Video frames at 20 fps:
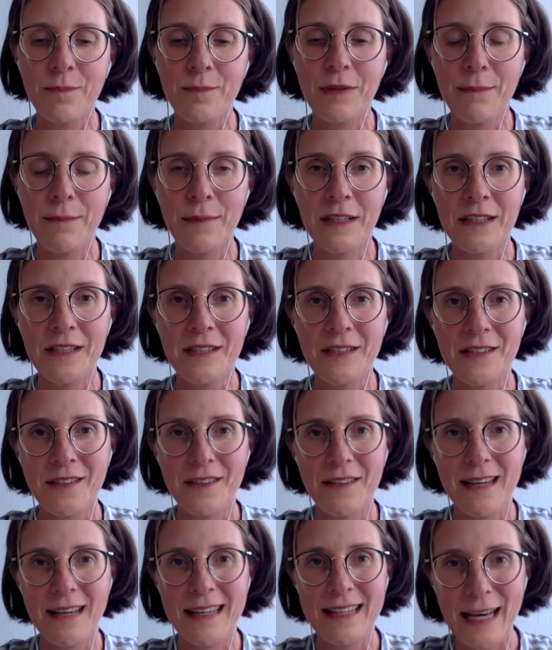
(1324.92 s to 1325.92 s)
Prime
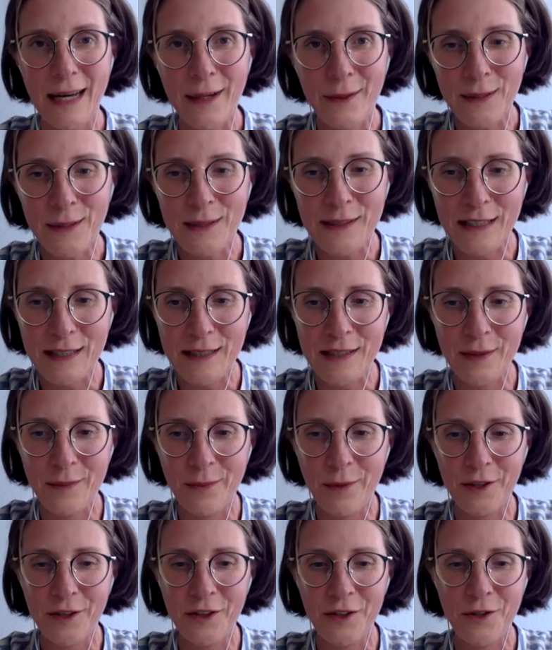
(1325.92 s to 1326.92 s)
Minister announced that she
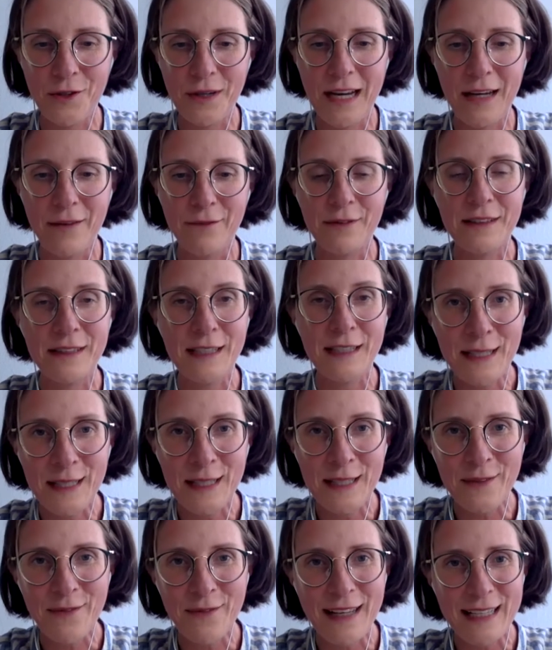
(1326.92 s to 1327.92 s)
wanted to have
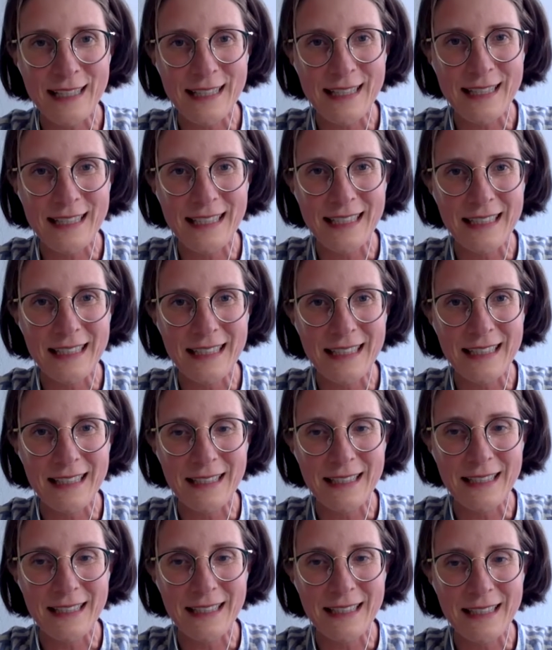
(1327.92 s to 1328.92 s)
Danish vaccine
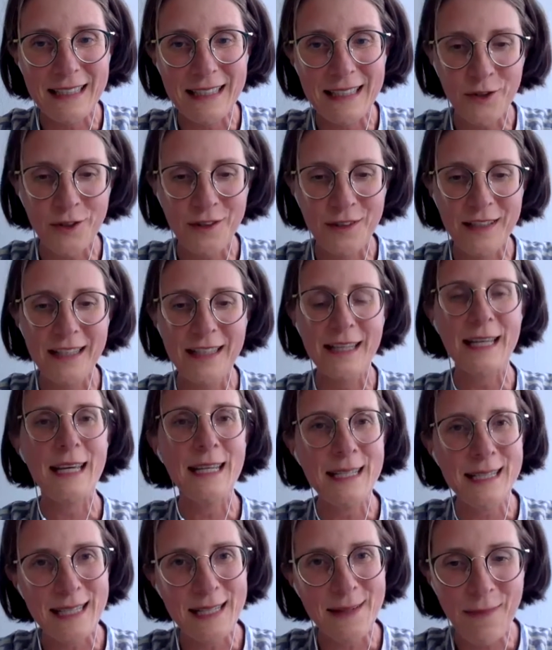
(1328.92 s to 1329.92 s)
production in
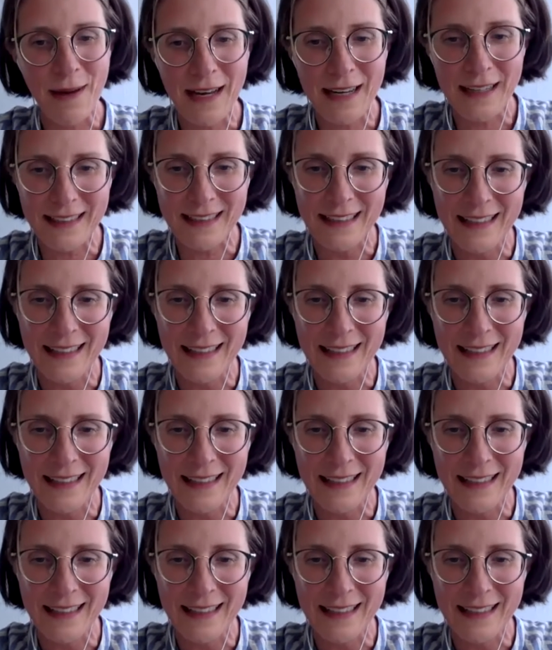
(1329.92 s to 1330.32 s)
Denmark